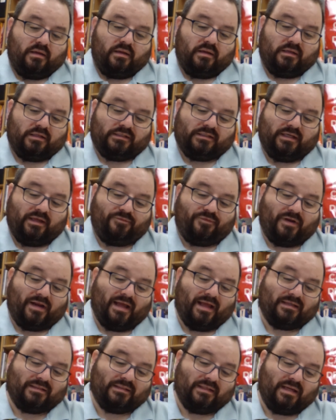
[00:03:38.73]
See if it
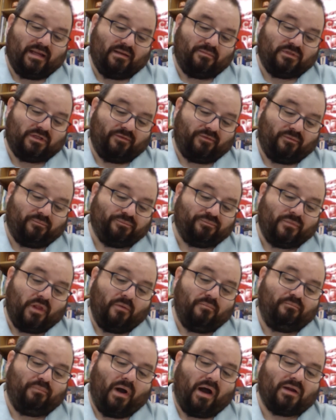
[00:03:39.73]
has the names of them.
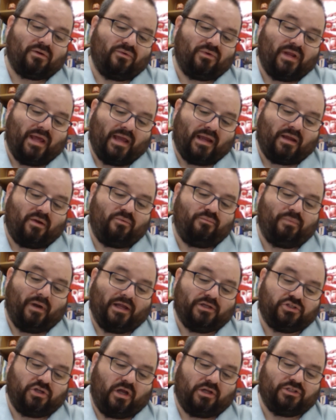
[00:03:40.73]
Bottleneck by
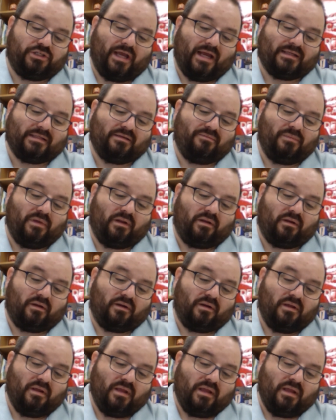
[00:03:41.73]
John Jackson Miller,